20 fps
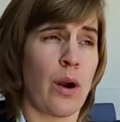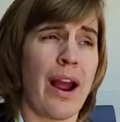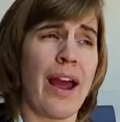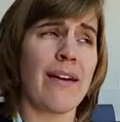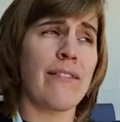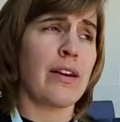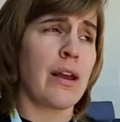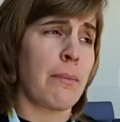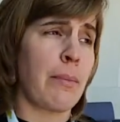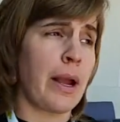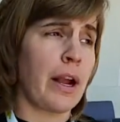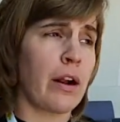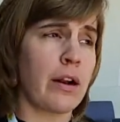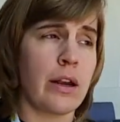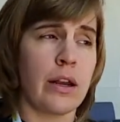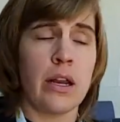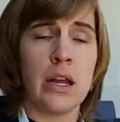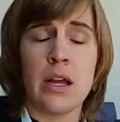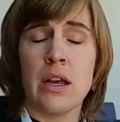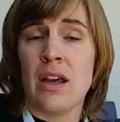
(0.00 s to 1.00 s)
or having a
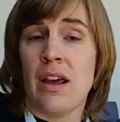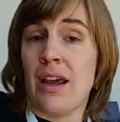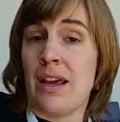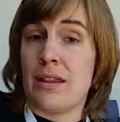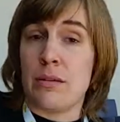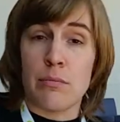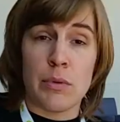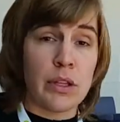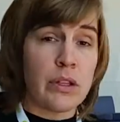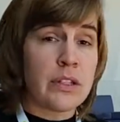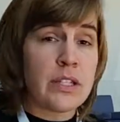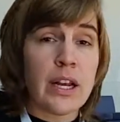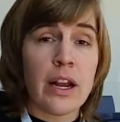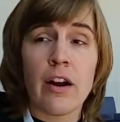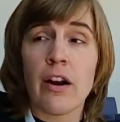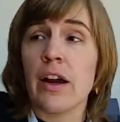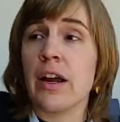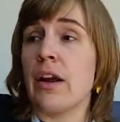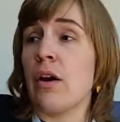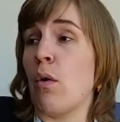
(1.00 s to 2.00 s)
parent in the
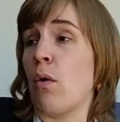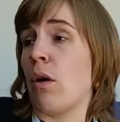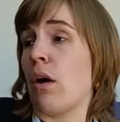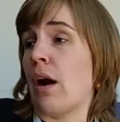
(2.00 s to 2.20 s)
military,